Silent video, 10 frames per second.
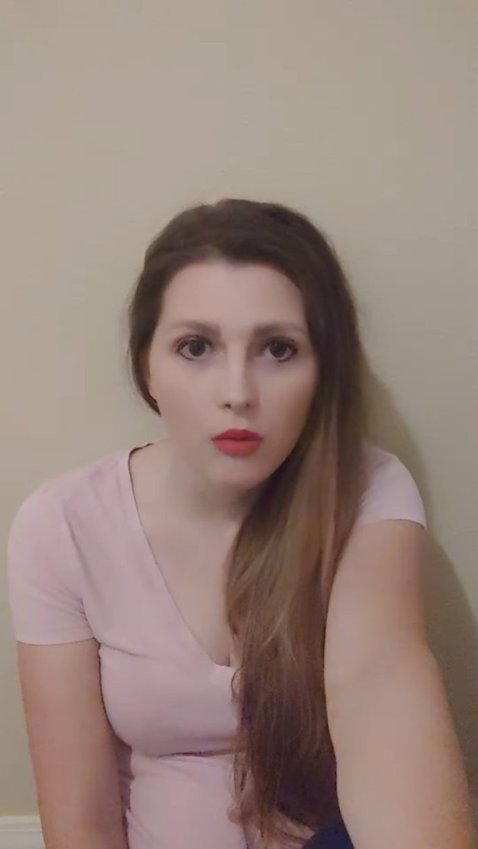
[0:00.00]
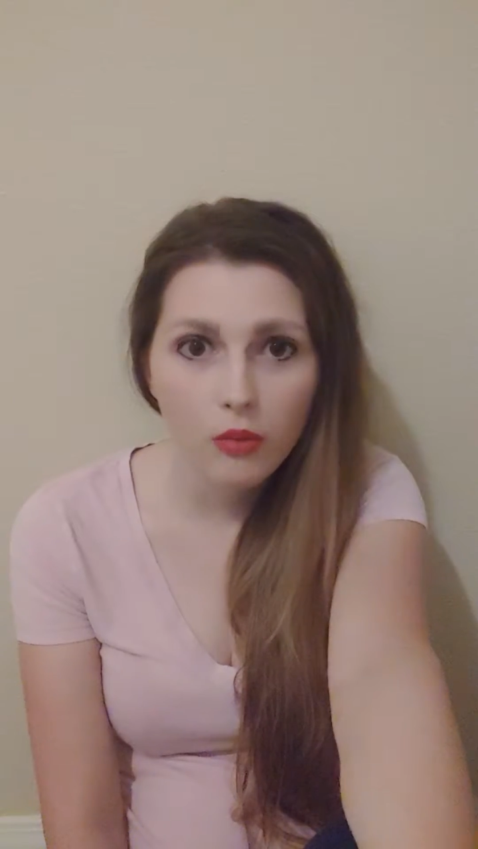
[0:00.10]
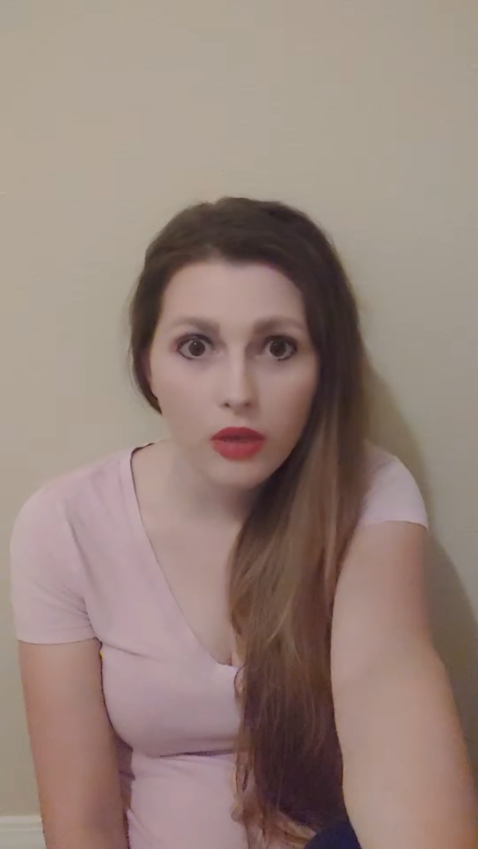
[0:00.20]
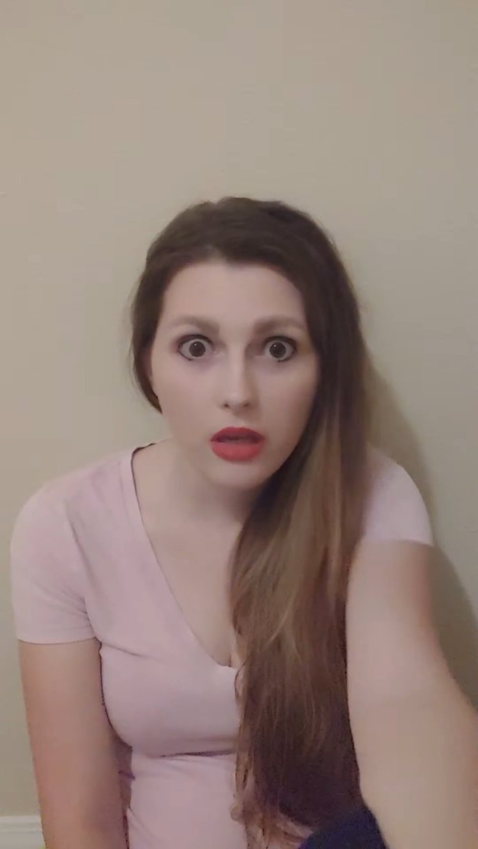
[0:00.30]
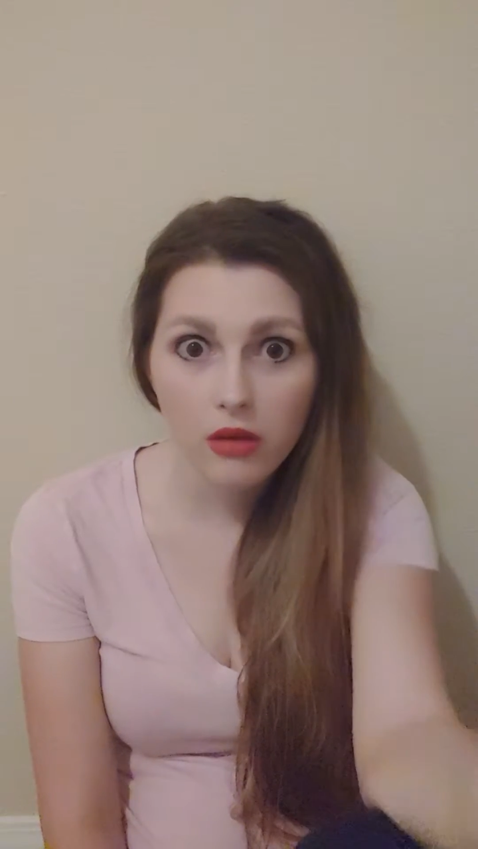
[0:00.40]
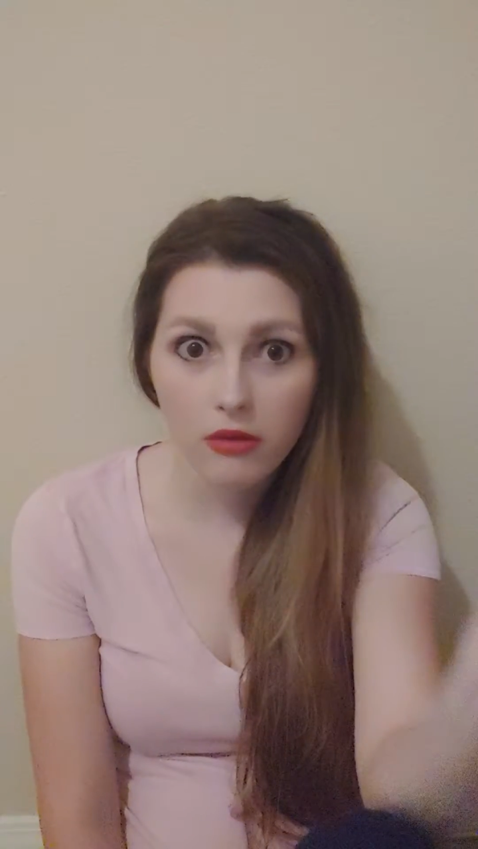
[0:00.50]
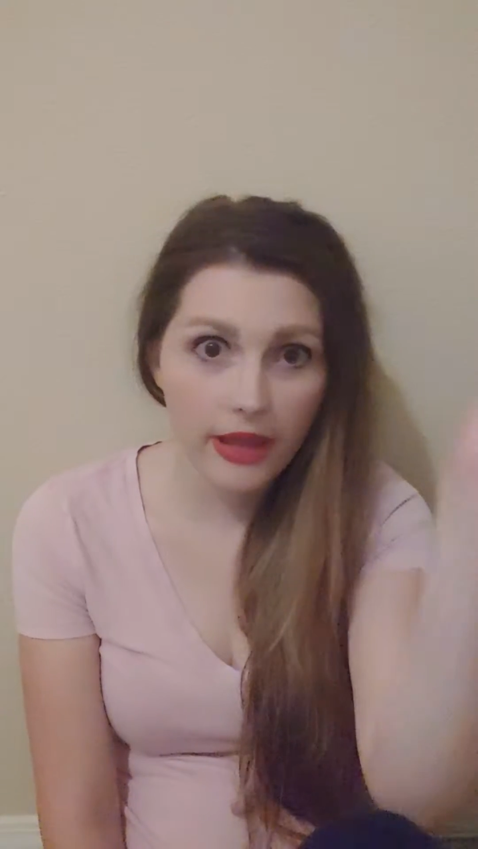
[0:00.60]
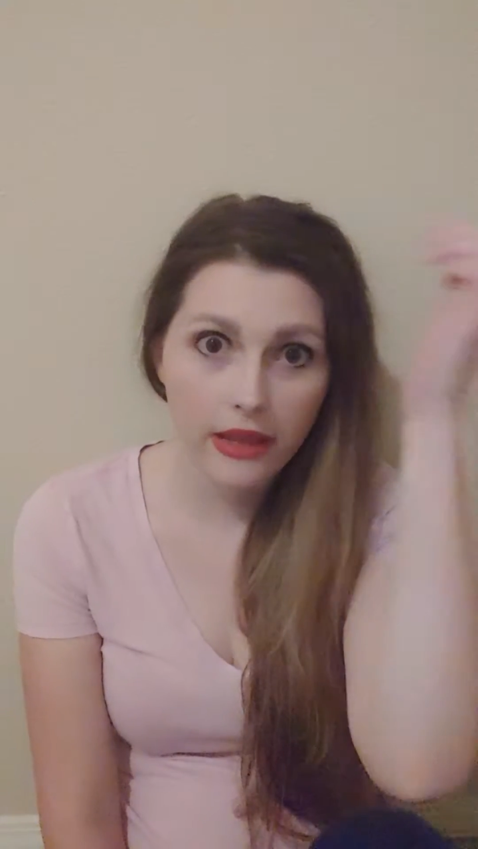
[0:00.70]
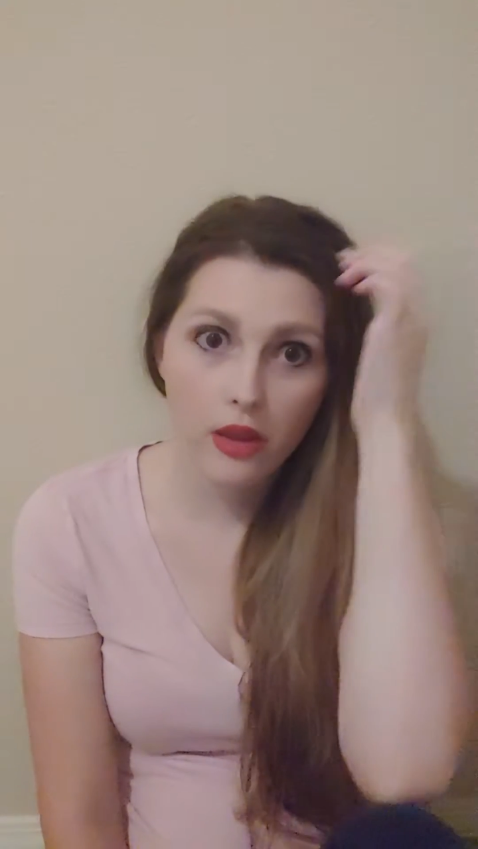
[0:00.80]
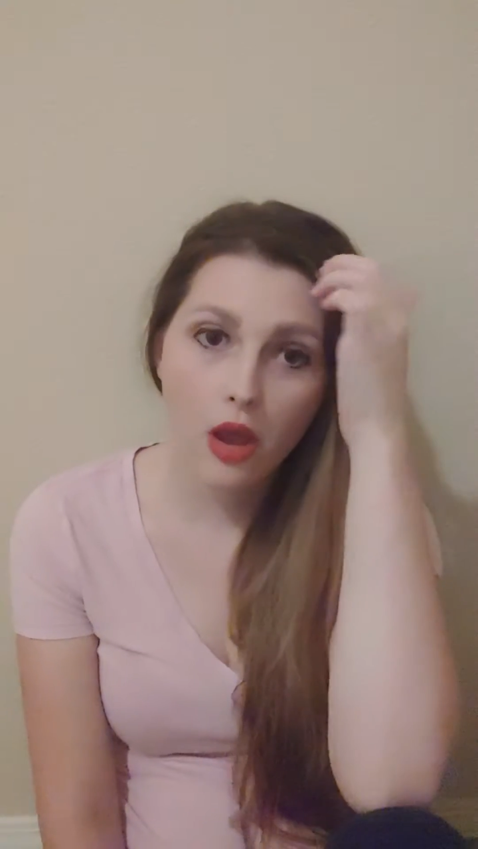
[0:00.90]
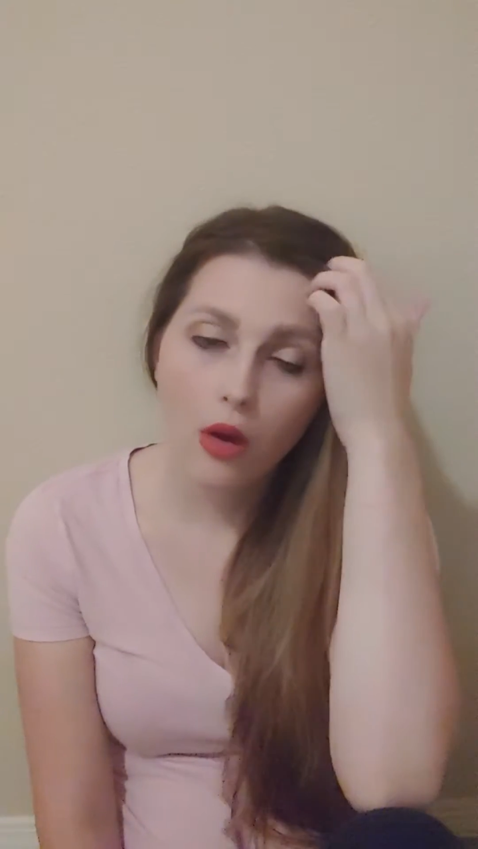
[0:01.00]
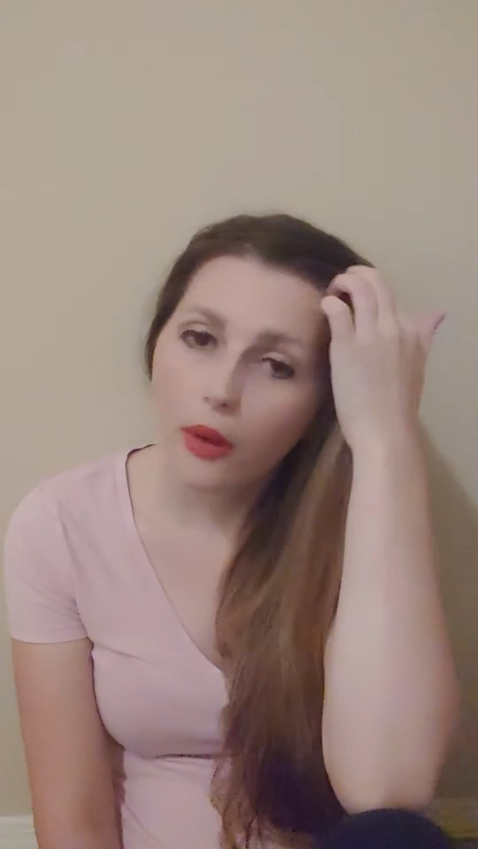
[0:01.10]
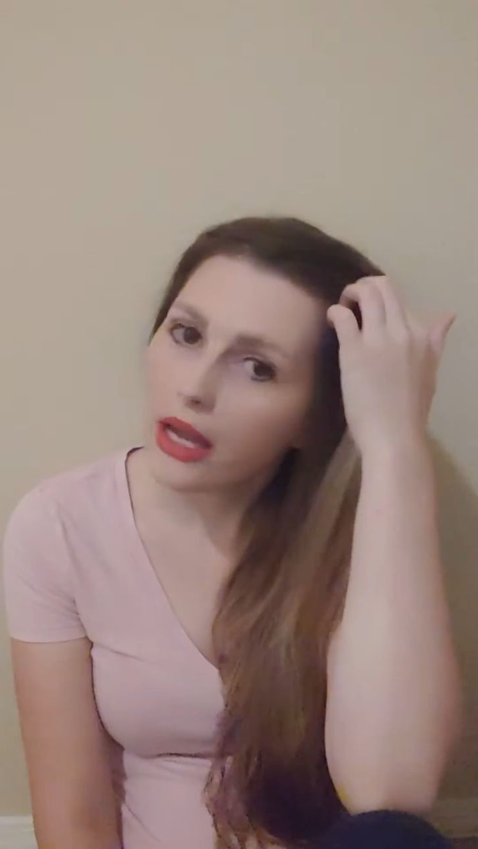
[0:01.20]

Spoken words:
we didn't, like, no.